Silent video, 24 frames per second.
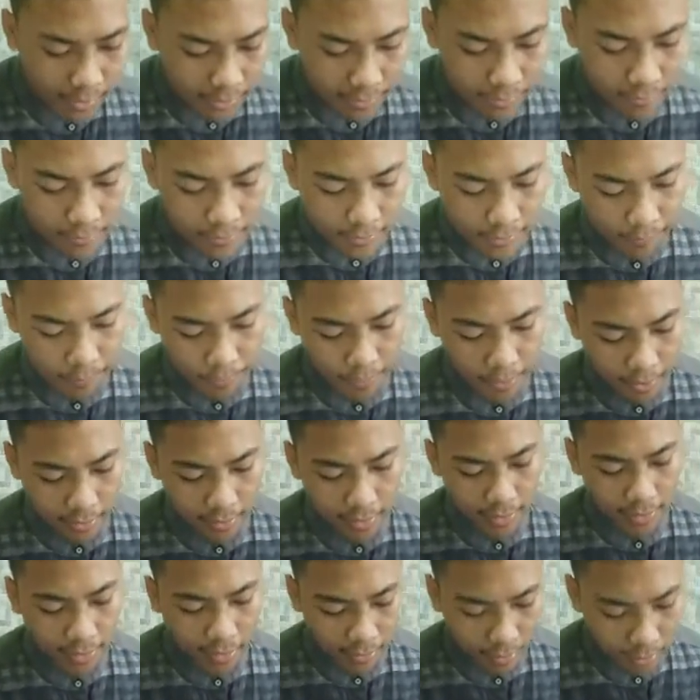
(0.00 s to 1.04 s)
than their
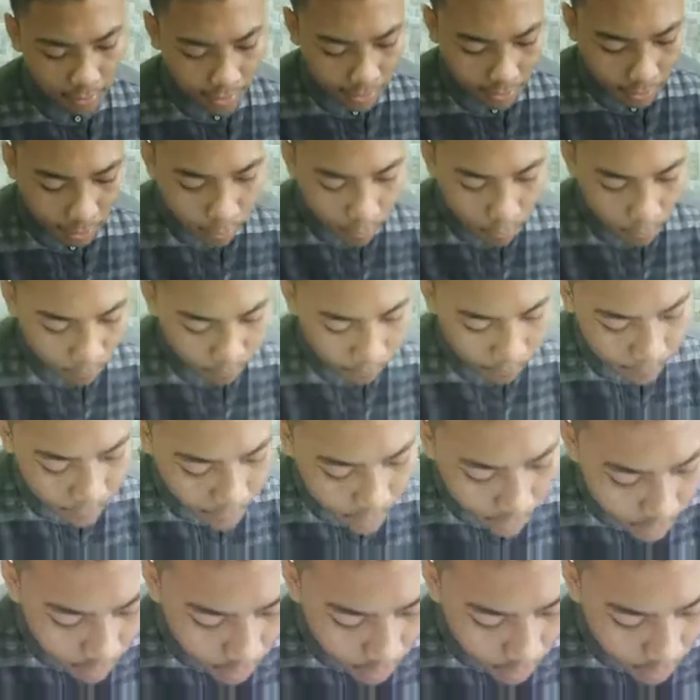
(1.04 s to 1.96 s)
parents at home.